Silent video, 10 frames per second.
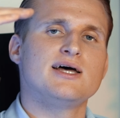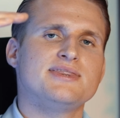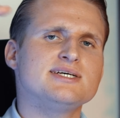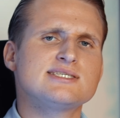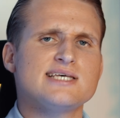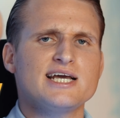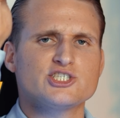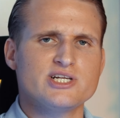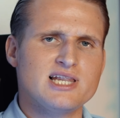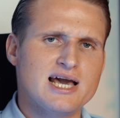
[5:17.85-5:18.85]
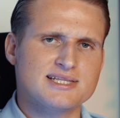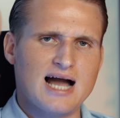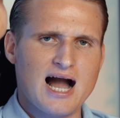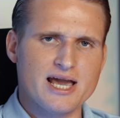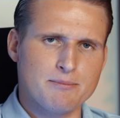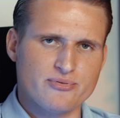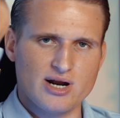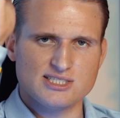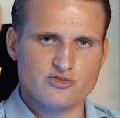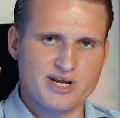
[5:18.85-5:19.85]
This is actually like the higher
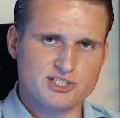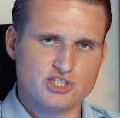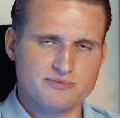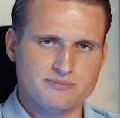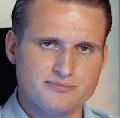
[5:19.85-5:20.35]
price range.